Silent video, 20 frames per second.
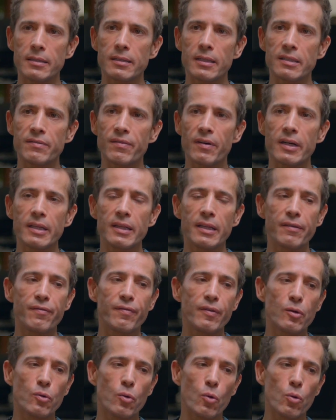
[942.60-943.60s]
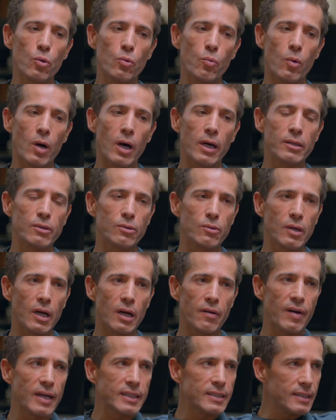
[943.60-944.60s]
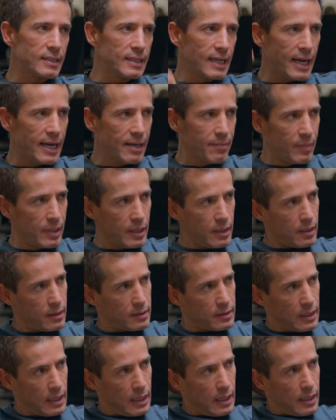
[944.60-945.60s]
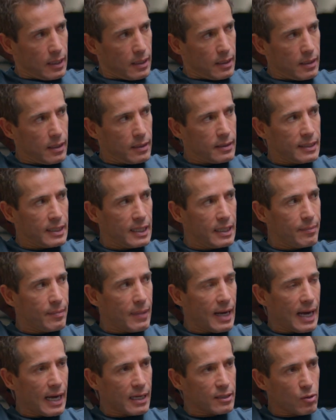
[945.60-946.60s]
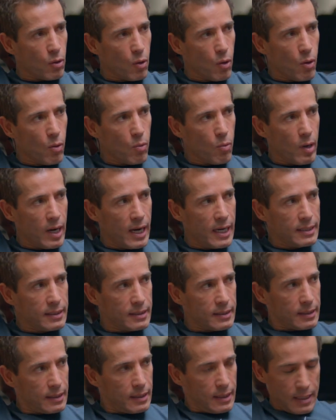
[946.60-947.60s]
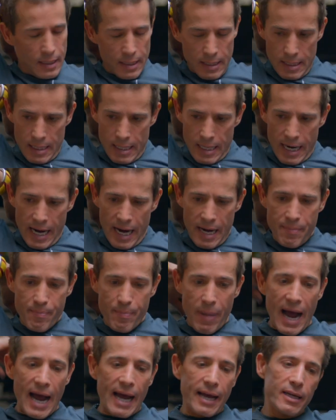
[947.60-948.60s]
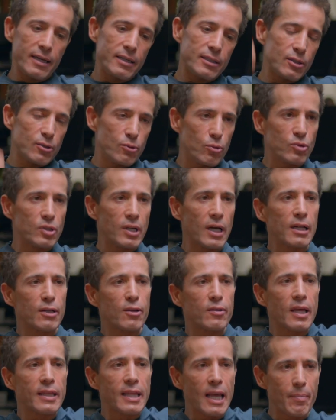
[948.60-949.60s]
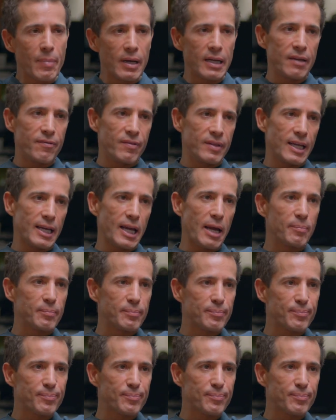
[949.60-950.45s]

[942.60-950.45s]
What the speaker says: This is very difficult one to kind of ascertain because the team has always a bias to tell you that they believe in the game.